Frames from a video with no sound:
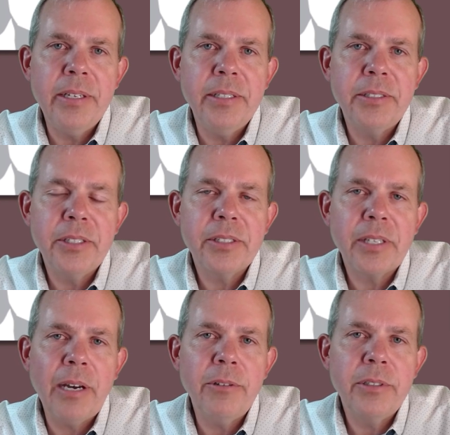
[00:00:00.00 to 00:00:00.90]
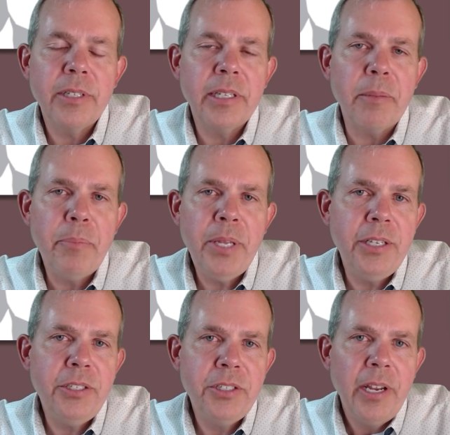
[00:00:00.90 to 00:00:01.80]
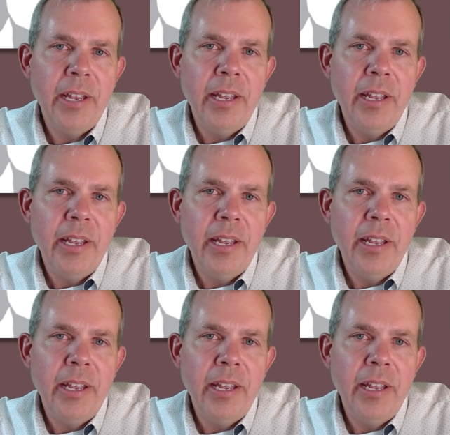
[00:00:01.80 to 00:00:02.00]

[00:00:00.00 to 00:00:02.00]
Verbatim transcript: is just out at the beach